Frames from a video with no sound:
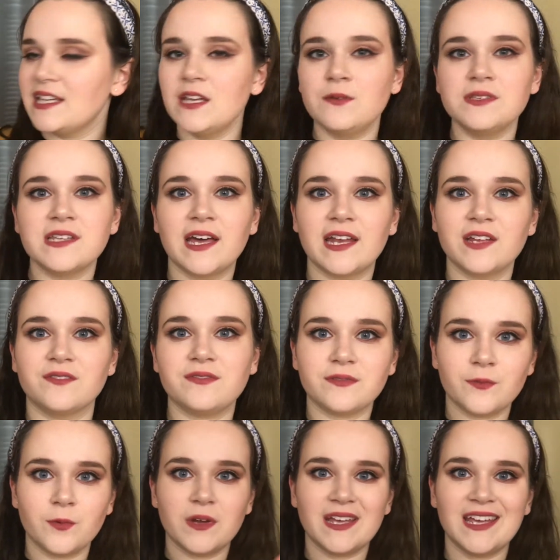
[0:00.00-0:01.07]
it was kind of
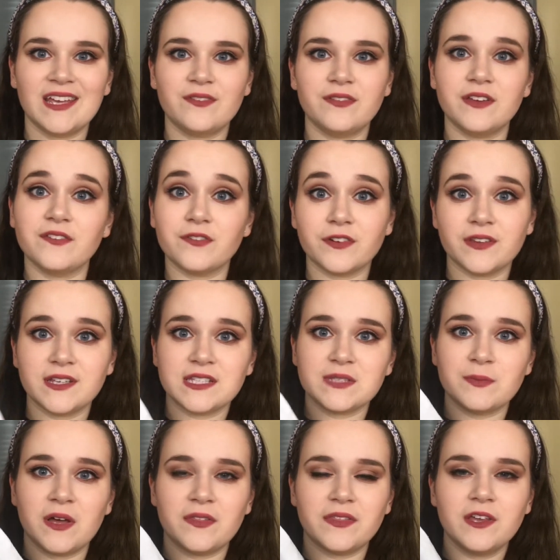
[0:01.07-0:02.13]
iffy for this
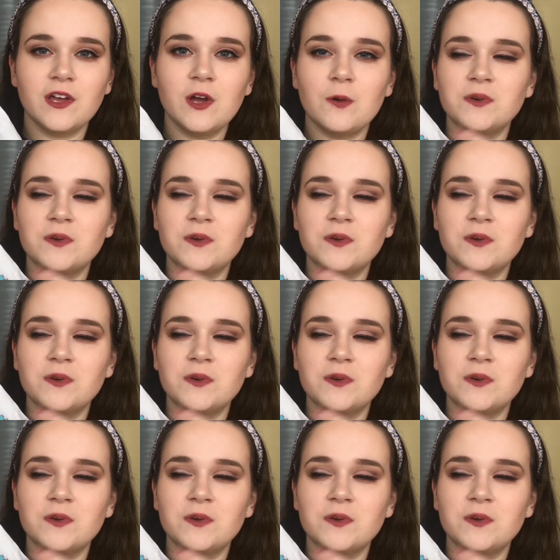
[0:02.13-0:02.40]
month,